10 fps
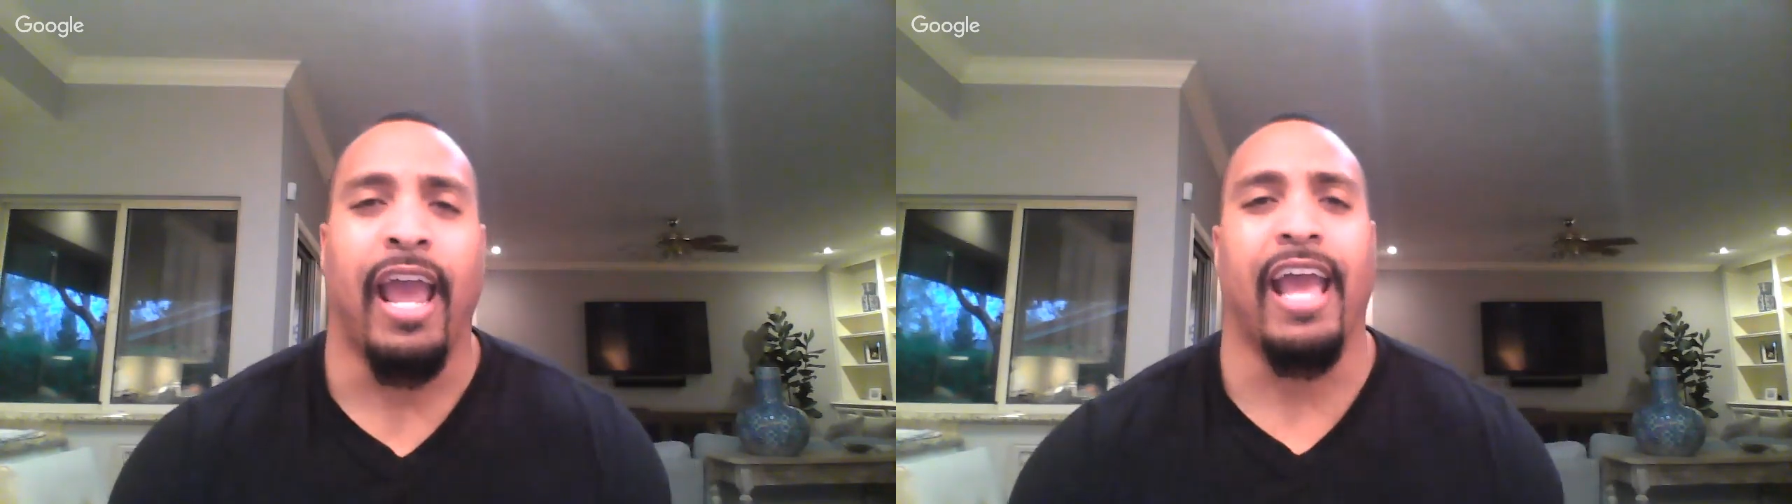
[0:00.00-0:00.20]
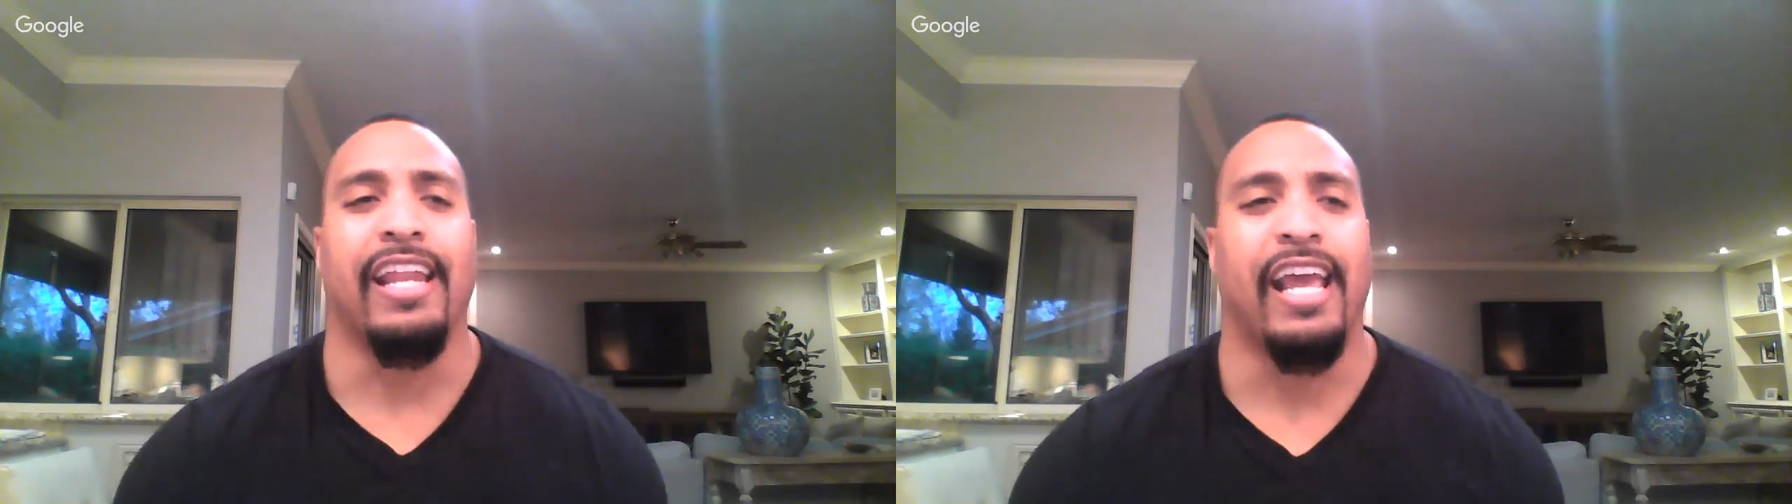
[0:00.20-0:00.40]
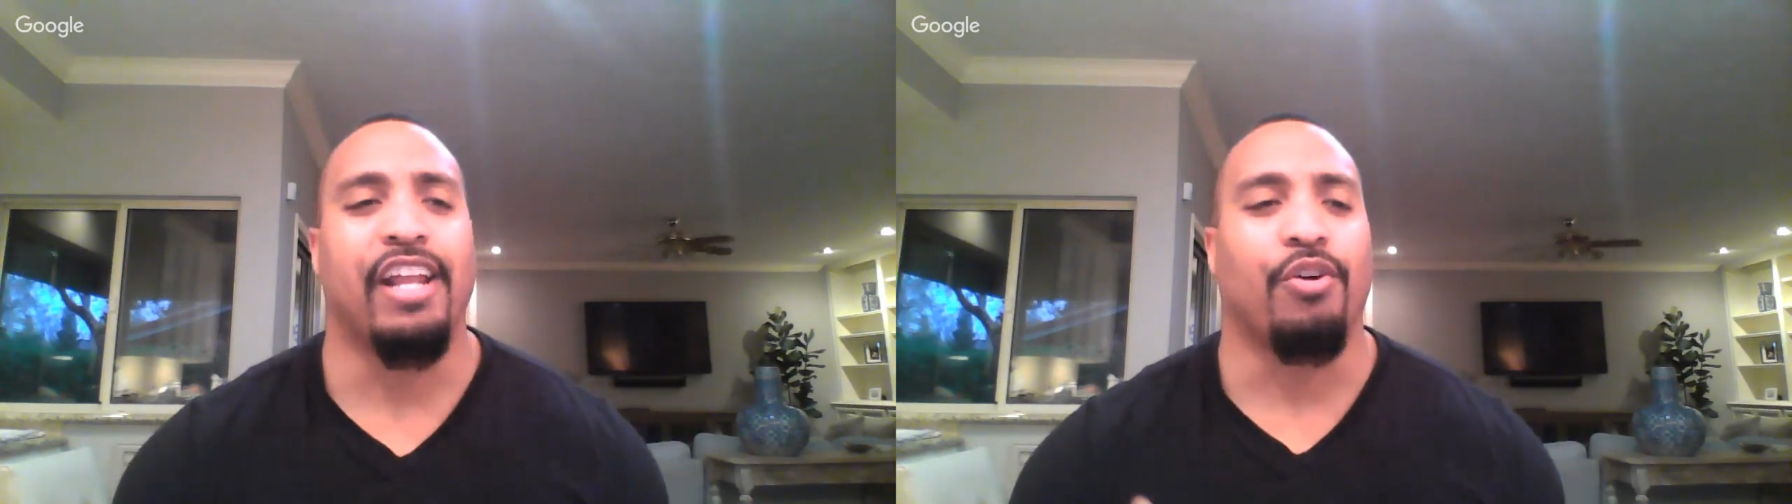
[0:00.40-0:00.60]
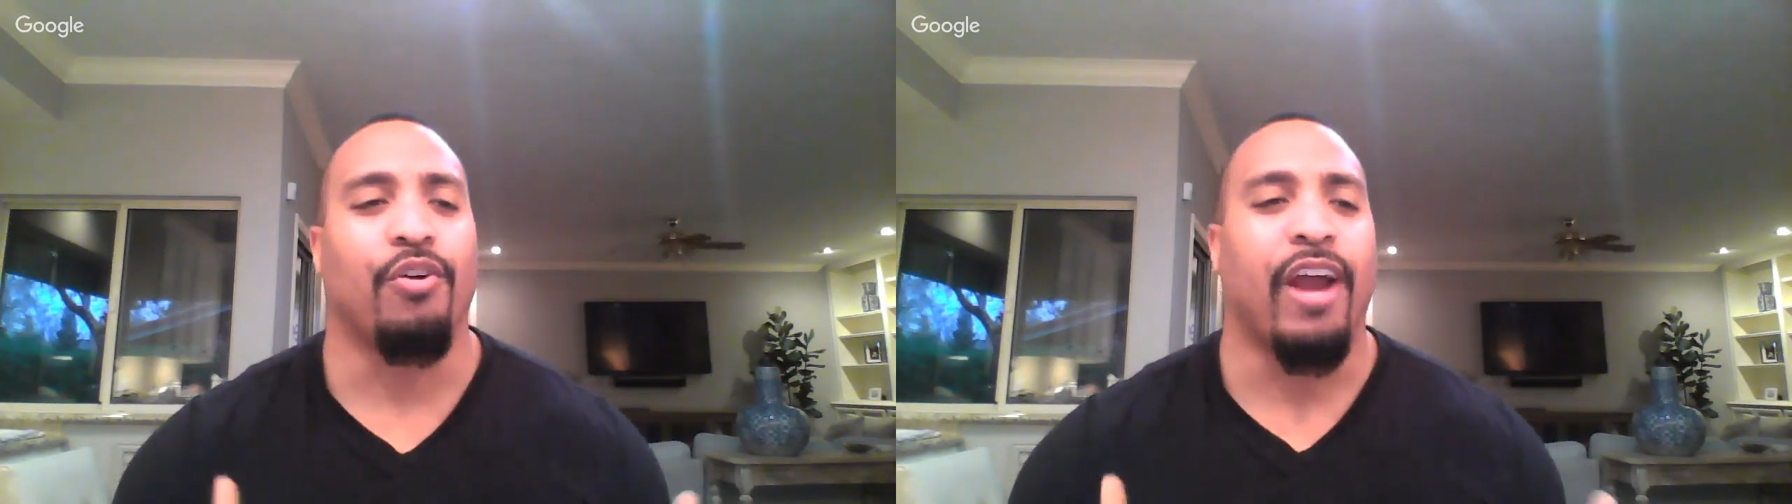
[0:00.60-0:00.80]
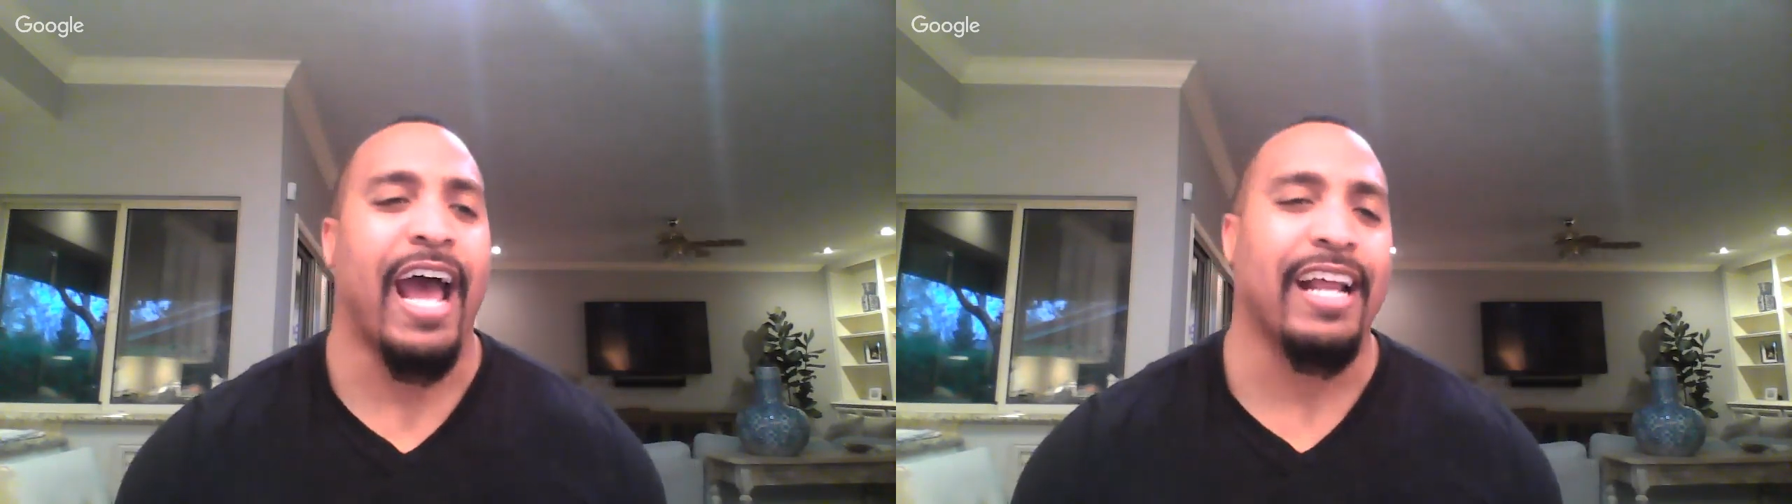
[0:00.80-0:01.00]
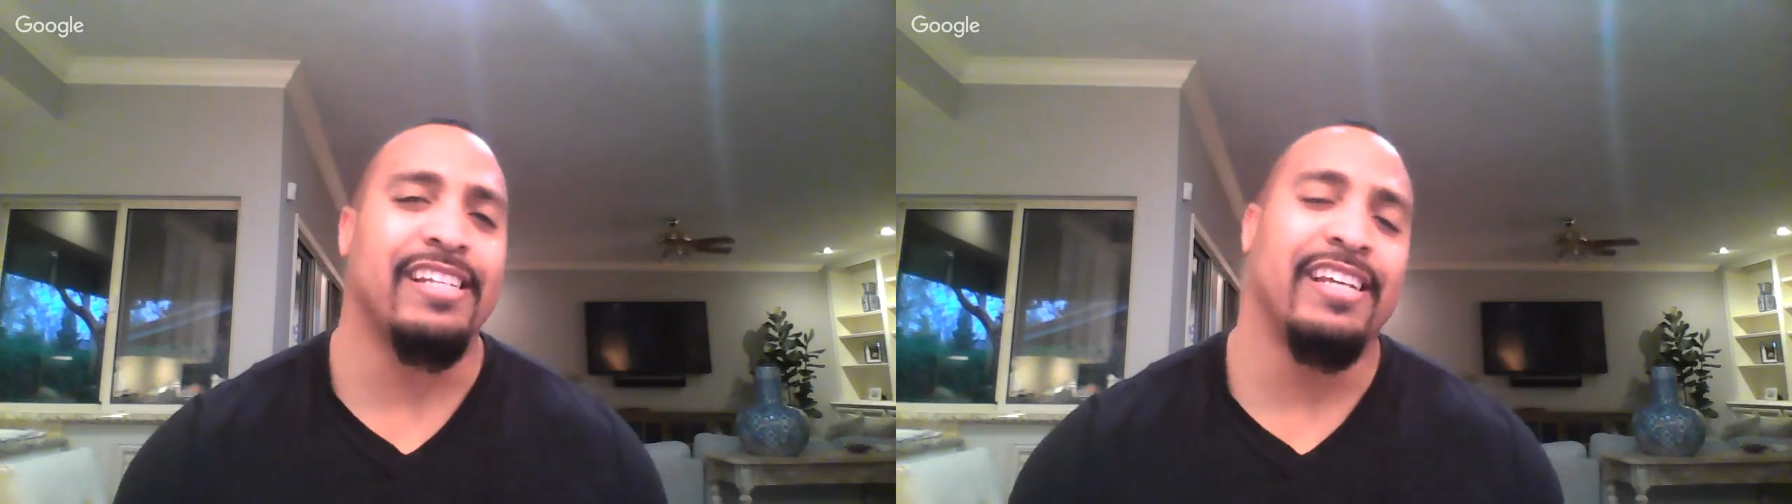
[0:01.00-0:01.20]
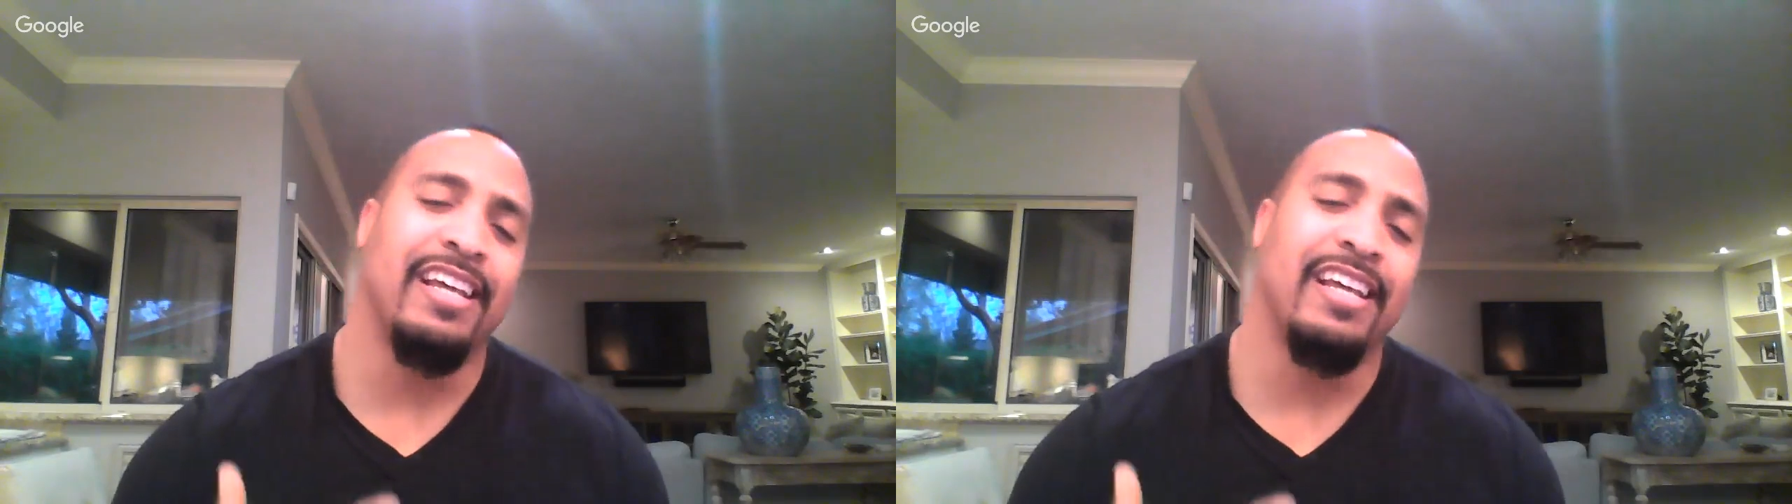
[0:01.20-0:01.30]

and interact